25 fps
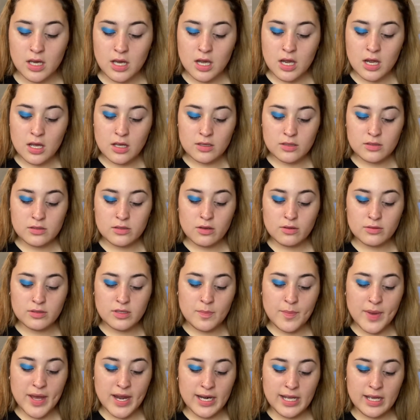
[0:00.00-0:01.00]
So
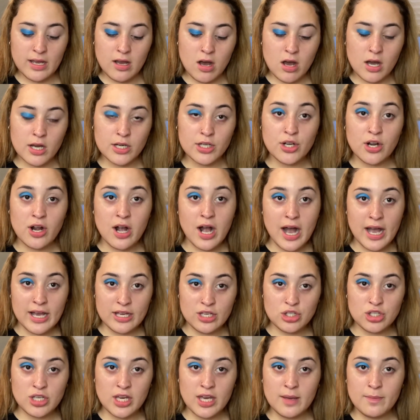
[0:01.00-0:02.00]
depending on your eye
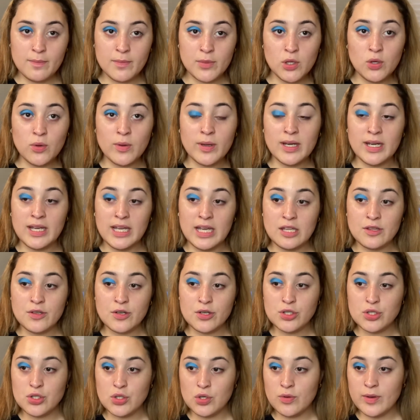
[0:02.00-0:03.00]
shape, you can either
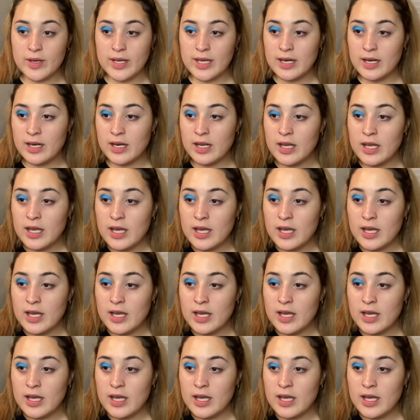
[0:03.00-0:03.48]
do it